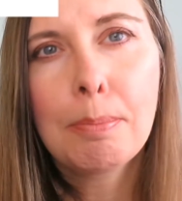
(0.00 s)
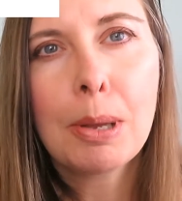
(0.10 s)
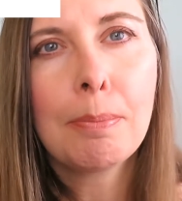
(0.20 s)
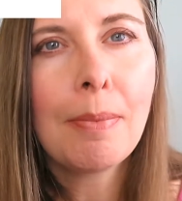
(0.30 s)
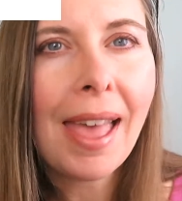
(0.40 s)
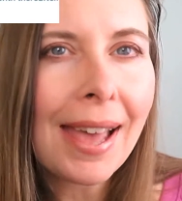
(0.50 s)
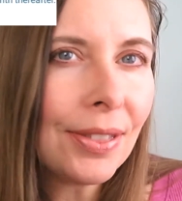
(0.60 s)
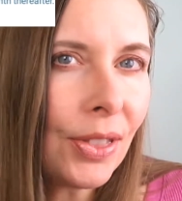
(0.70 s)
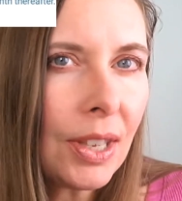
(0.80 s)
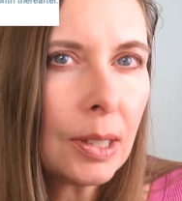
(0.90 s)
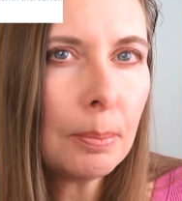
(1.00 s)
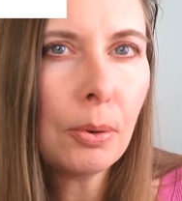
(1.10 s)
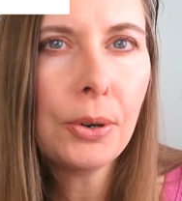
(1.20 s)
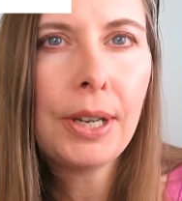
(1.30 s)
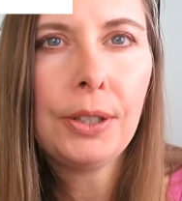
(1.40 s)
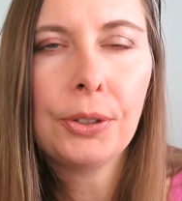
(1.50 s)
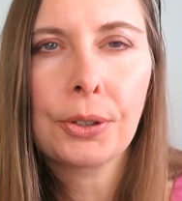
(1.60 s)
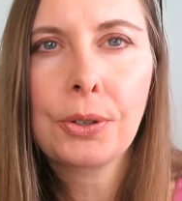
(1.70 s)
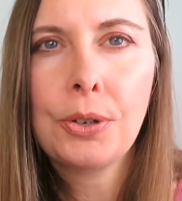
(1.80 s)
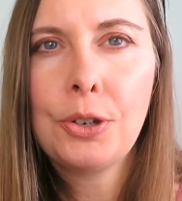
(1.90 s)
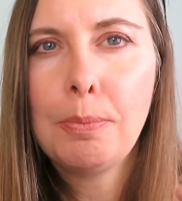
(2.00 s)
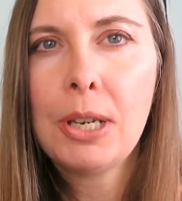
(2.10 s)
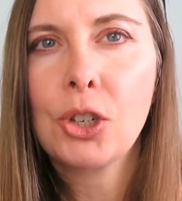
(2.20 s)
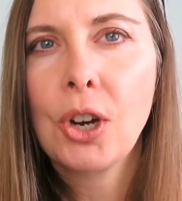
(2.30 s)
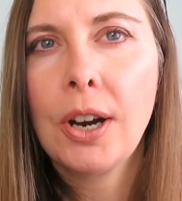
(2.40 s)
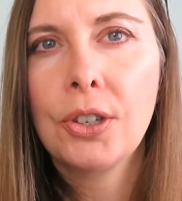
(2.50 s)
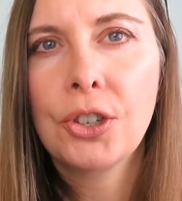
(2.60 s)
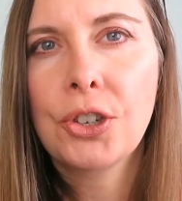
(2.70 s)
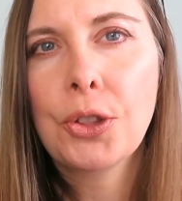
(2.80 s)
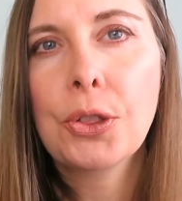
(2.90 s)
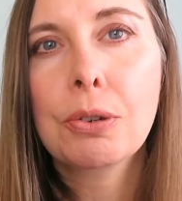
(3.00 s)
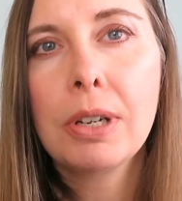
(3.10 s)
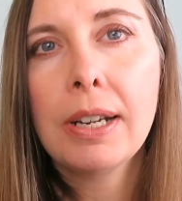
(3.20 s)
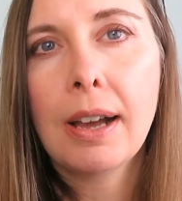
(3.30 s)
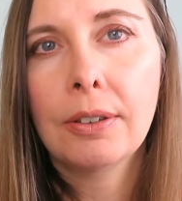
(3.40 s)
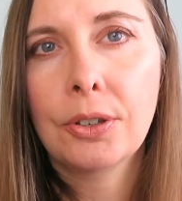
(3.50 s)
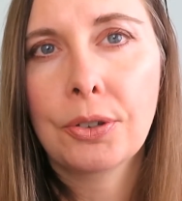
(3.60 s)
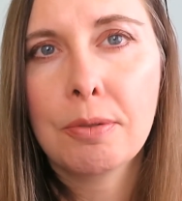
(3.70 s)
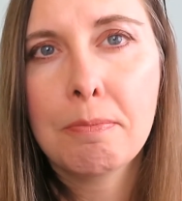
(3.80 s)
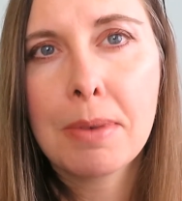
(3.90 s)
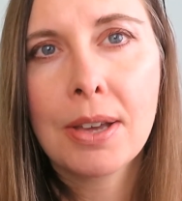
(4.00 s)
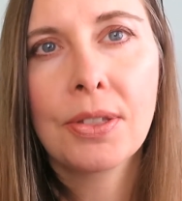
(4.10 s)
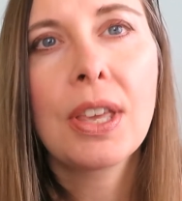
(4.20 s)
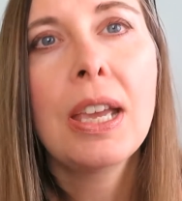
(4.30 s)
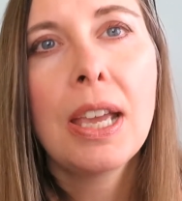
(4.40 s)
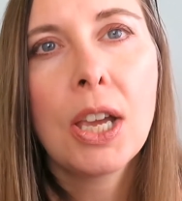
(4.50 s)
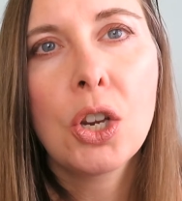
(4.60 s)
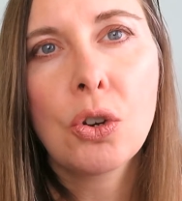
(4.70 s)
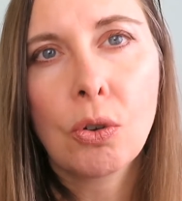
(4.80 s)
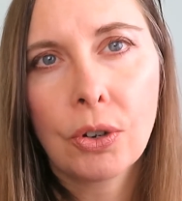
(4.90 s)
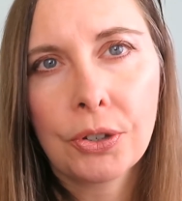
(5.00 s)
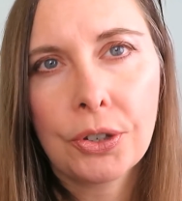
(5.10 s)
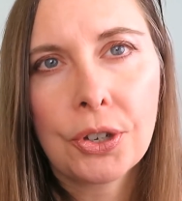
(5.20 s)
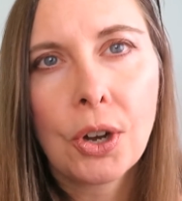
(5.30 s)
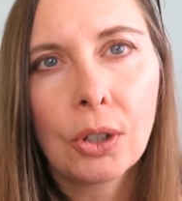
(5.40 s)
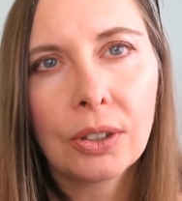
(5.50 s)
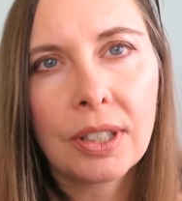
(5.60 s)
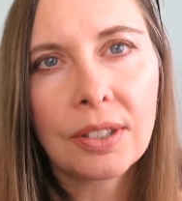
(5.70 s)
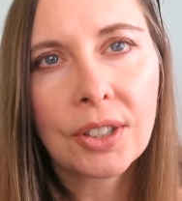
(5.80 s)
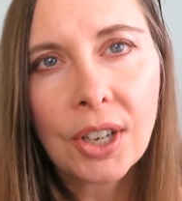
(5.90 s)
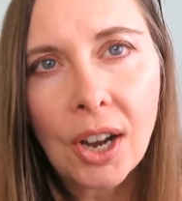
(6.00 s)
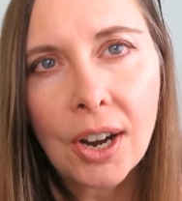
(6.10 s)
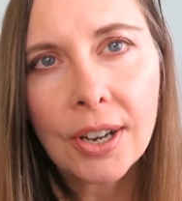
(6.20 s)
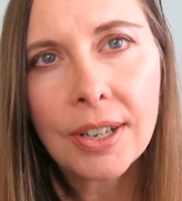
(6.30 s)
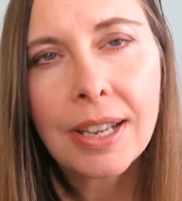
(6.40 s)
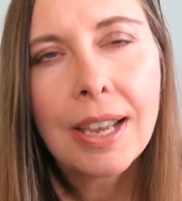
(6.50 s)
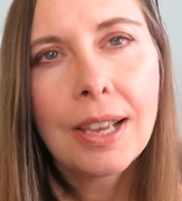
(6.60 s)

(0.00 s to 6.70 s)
but at this point you're going to be charged $3 a month in order to hold this card.